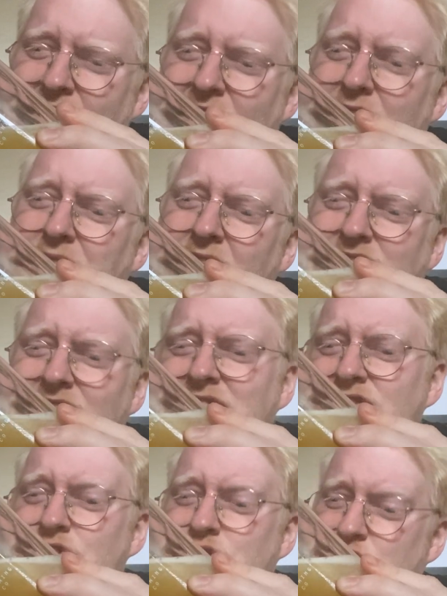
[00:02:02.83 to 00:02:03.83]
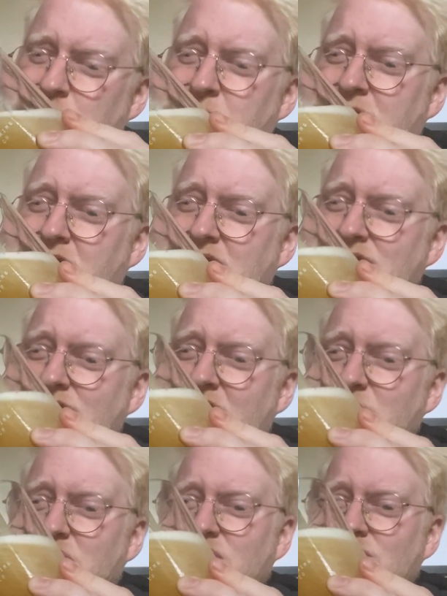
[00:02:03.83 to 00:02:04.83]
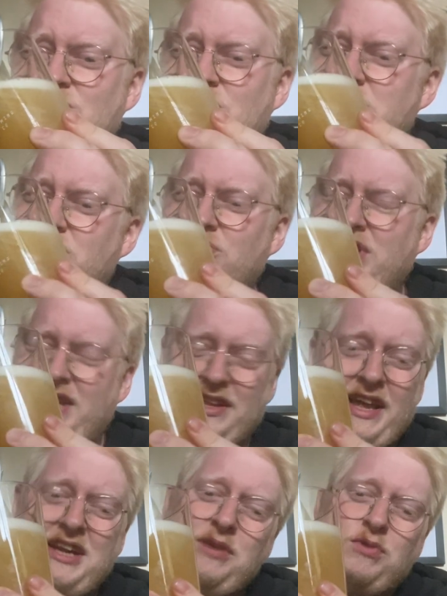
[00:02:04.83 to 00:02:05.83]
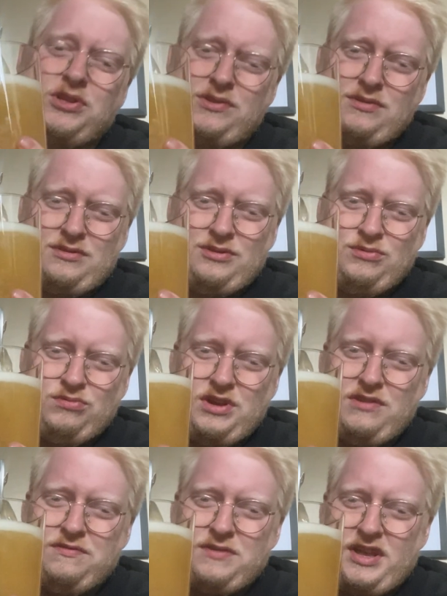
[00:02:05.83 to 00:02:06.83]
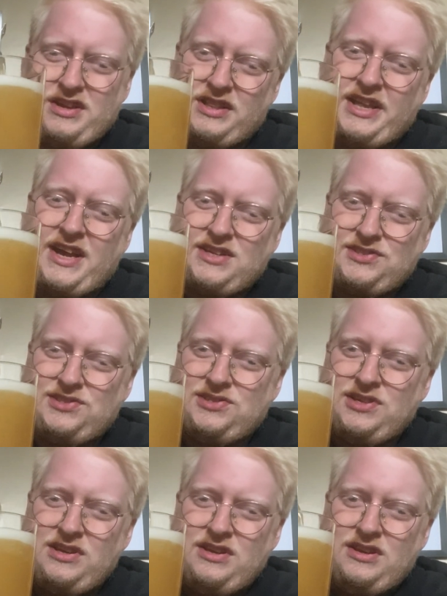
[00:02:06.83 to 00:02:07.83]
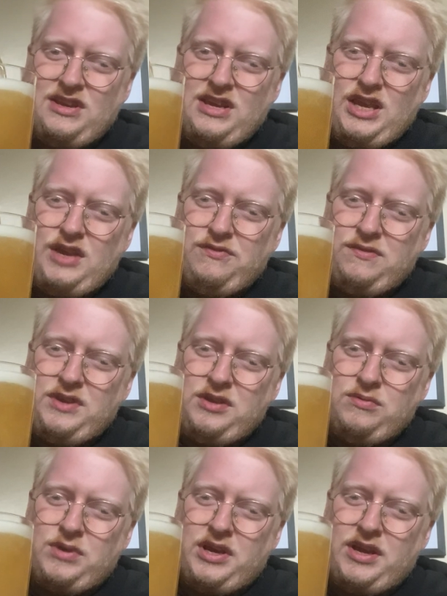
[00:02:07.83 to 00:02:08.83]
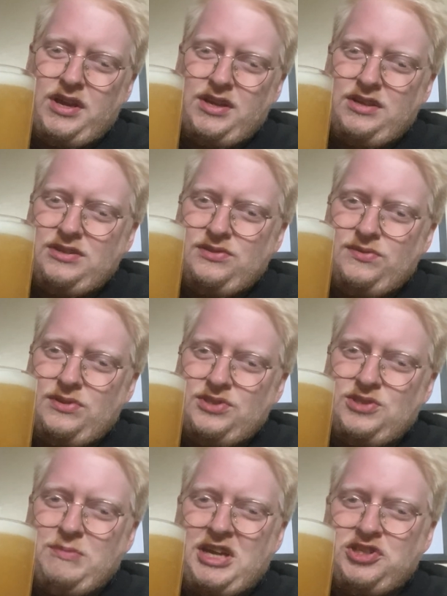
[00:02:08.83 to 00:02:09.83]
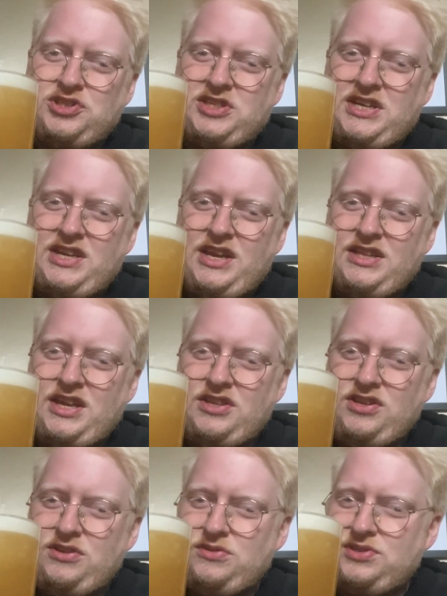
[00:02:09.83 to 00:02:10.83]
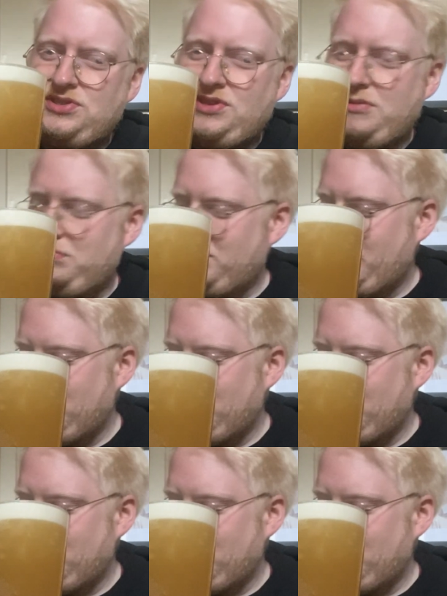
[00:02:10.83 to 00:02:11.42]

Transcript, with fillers: In fact, that's a stupid thing to say because you could kill anyone with a glass if you uh, smashed it and then used them